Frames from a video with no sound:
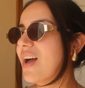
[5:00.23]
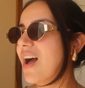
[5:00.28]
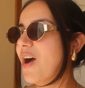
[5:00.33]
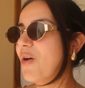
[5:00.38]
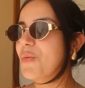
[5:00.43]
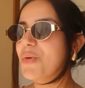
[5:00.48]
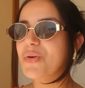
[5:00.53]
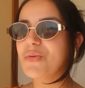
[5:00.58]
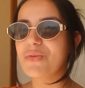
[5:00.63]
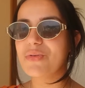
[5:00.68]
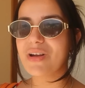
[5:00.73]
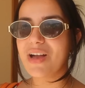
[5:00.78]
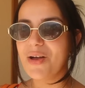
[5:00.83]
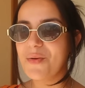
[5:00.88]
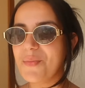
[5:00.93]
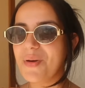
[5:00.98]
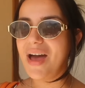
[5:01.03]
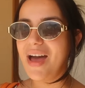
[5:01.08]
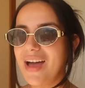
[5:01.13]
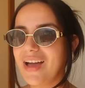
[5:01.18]
I will
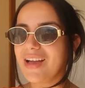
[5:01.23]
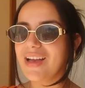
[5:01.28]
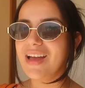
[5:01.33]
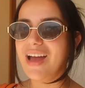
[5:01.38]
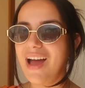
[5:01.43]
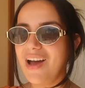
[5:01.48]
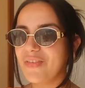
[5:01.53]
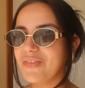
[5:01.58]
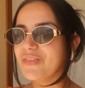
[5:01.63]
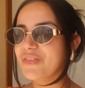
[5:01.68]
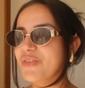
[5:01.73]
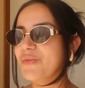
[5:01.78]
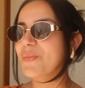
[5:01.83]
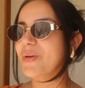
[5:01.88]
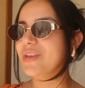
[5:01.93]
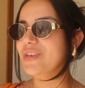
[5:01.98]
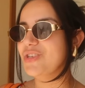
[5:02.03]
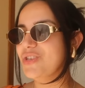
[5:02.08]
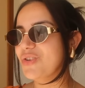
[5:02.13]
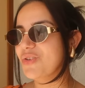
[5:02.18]
come back after we've
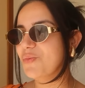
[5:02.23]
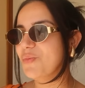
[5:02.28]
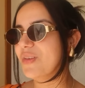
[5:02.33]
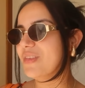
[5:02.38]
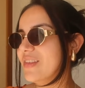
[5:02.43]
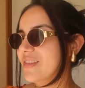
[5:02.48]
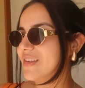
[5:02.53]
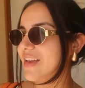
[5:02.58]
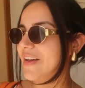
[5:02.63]
been to Ibiza